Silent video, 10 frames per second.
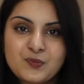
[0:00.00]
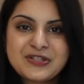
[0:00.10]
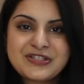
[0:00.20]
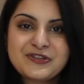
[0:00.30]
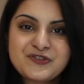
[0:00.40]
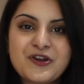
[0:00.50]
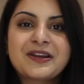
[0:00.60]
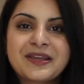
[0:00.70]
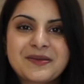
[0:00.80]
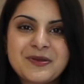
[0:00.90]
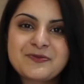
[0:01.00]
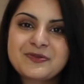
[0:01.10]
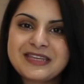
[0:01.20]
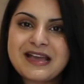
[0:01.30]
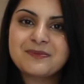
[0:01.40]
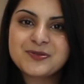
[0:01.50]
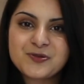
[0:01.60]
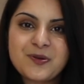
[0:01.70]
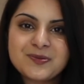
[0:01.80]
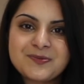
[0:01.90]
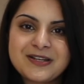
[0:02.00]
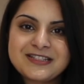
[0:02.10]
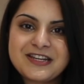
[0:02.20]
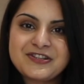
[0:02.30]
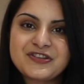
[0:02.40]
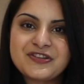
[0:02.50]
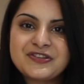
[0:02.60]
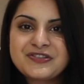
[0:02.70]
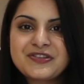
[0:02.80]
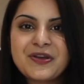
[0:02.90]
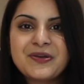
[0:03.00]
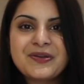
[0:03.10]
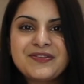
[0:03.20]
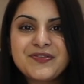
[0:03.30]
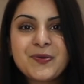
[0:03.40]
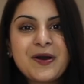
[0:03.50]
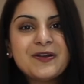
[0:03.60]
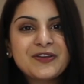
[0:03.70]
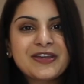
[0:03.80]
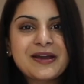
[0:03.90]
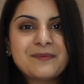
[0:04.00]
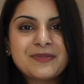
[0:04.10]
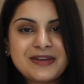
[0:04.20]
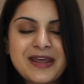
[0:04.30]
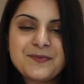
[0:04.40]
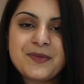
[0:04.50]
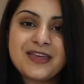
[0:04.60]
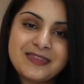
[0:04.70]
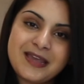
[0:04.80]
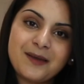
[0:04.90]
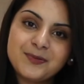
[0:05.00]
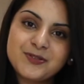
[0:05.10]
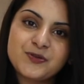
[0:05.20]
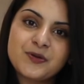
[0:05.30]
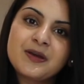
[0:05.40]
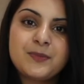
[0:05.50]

We're still struggling a bit with the App Store optimization, so if you are looking up the name in the App Store,